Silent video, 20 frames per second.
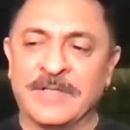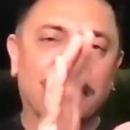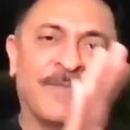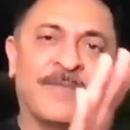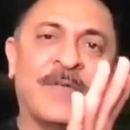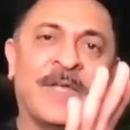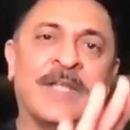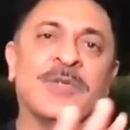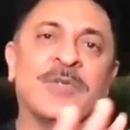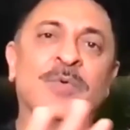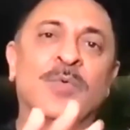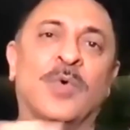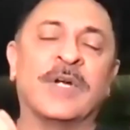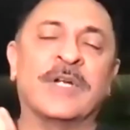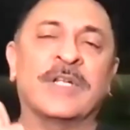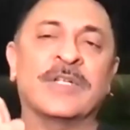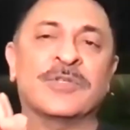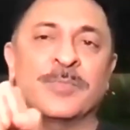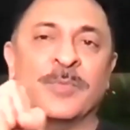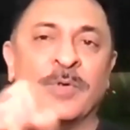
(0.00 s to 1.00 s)
Somewhere you
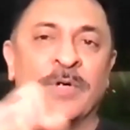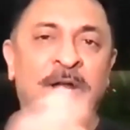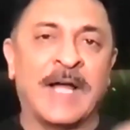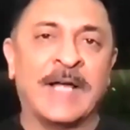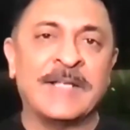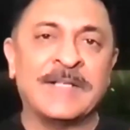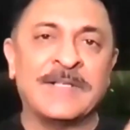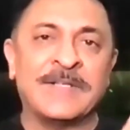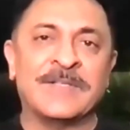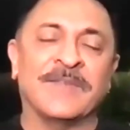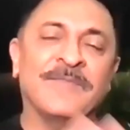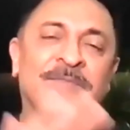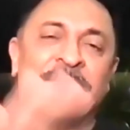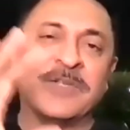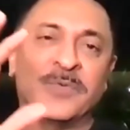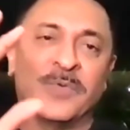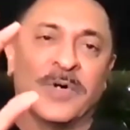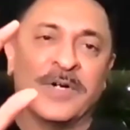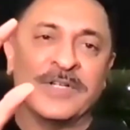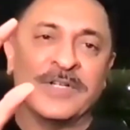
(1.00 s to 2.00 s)
want us to put ice, somewhere
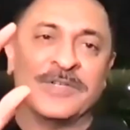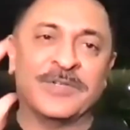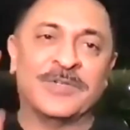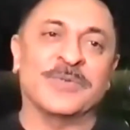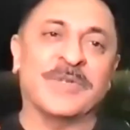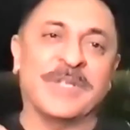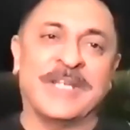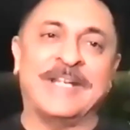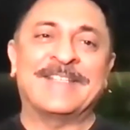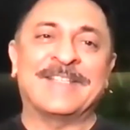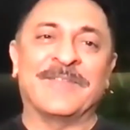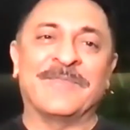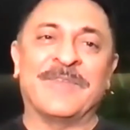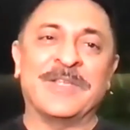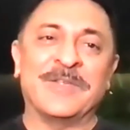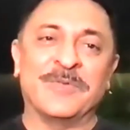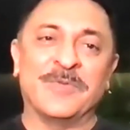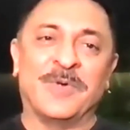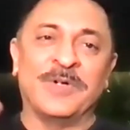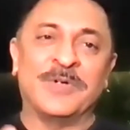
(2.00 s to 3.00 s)
you want us to heat, somewhere
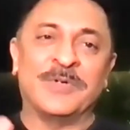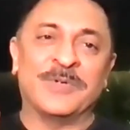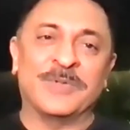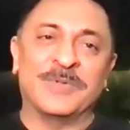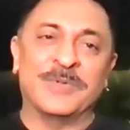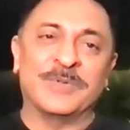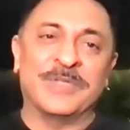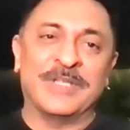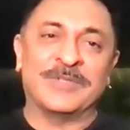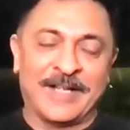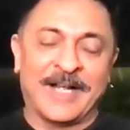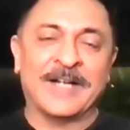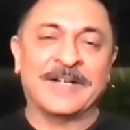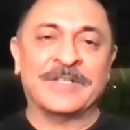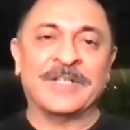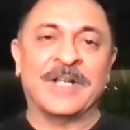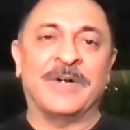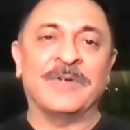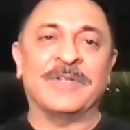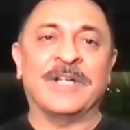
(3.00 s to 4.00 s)
you want to do this
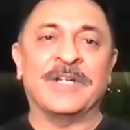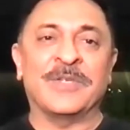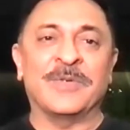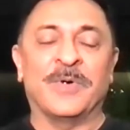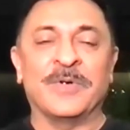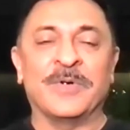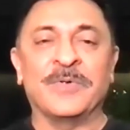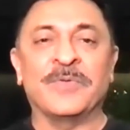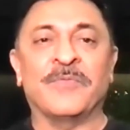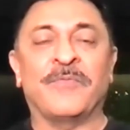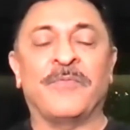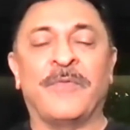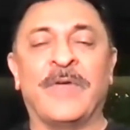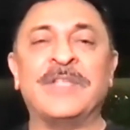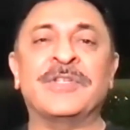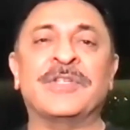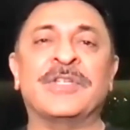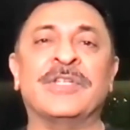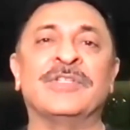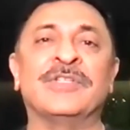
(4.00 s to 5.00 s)
ultrasound that you want to do.
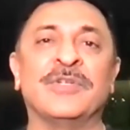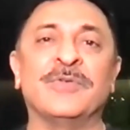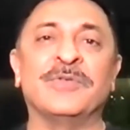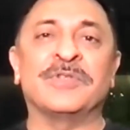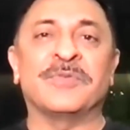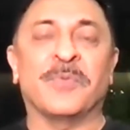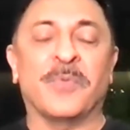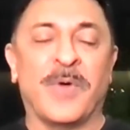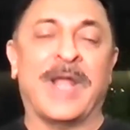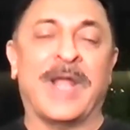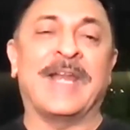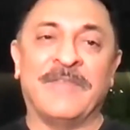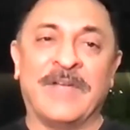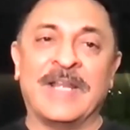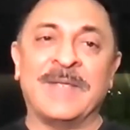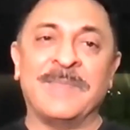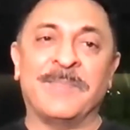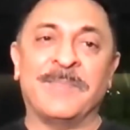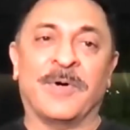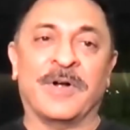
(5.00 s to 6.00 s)
Which is used when?
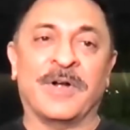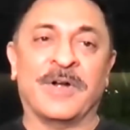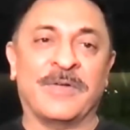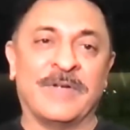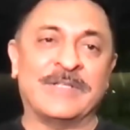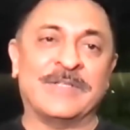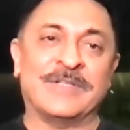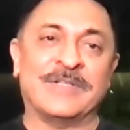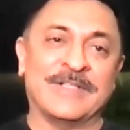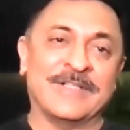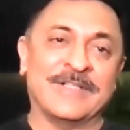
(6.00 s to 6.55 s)
Very important question.